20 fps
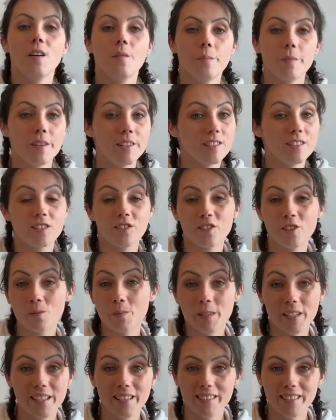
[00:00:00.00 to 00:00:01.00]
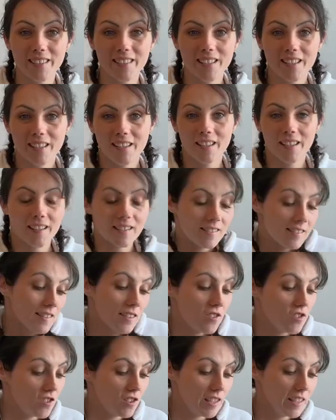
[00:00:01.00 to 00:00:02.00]
this is stupid easy. It's
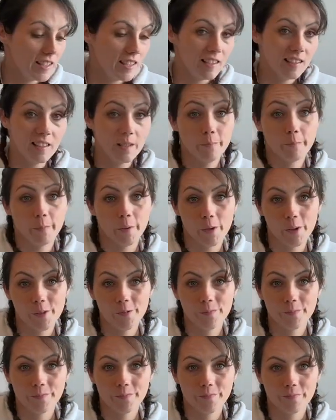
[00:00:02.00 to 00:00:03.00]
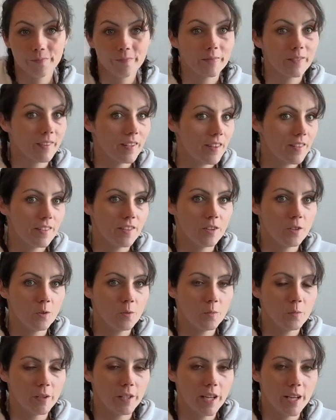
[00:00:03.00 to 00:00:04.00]
literally Limbo, the
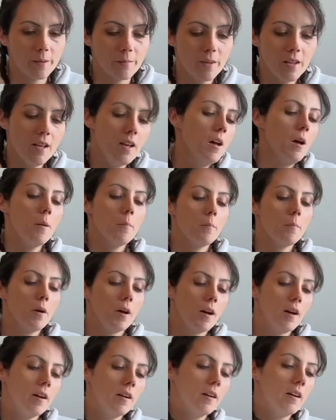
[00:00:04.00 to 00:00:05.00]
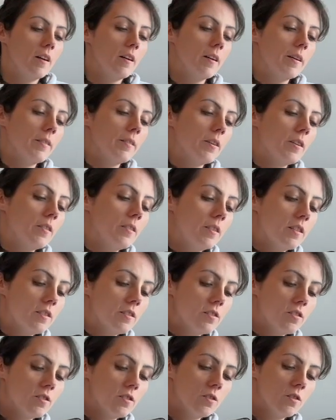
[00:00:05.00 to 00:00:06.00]
normal game, but I'm going
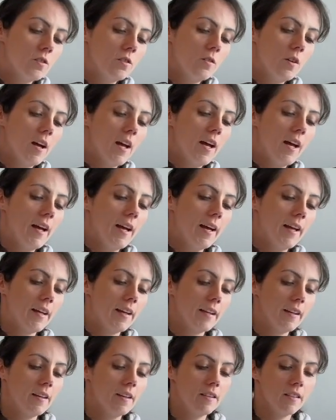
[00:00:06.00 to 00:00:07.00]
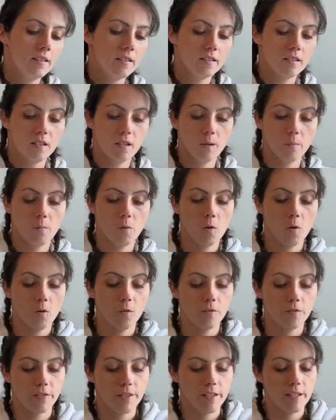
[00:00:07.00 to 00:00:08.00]
to hang some
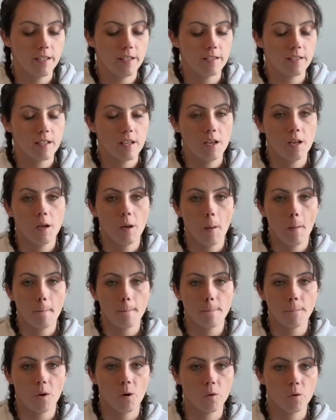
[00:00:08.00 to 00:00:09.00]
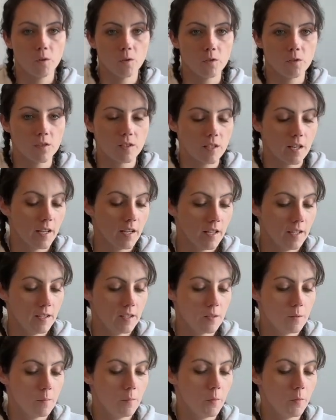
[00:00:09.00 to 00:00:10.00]
of these bones
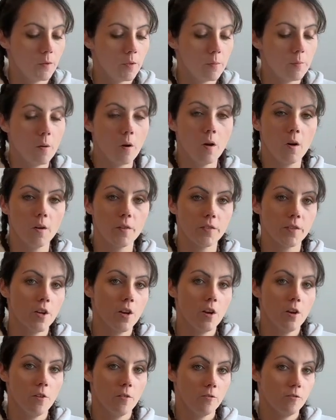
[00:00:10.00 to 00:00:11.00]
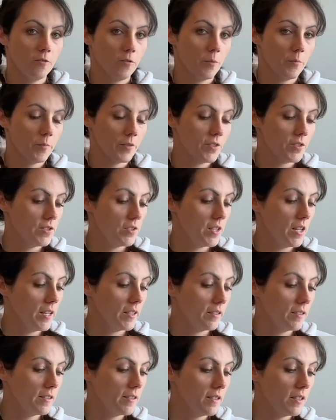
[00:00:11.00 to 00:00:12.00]
and body parts from the stick.
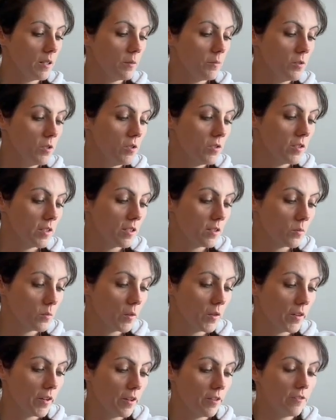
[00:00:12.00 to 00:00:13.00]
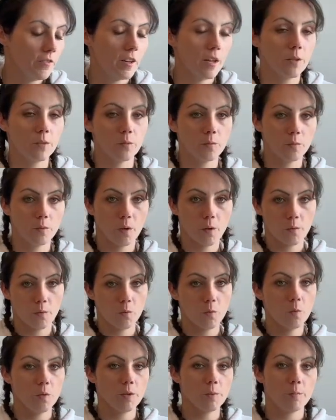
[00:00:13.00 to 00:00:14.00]
The stick I'm using is one that I found when I was
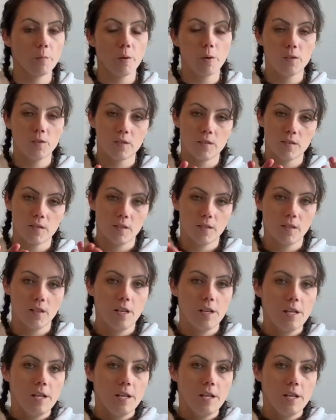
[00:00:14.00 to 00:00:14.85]
walking bones. It's a